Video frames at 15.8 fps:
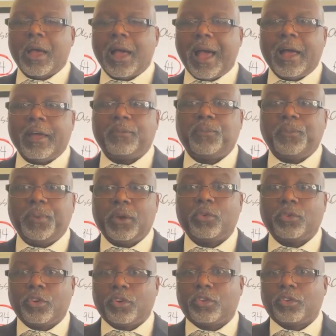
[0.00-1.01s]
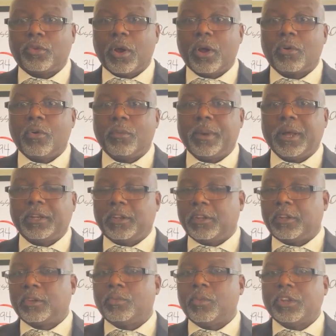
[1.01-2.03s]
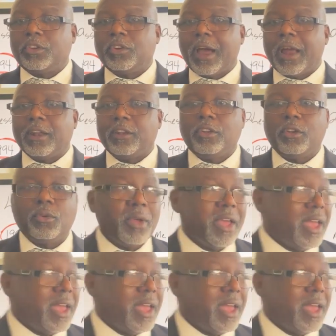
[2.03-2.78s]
I feel your struggle, but this is what you got to do.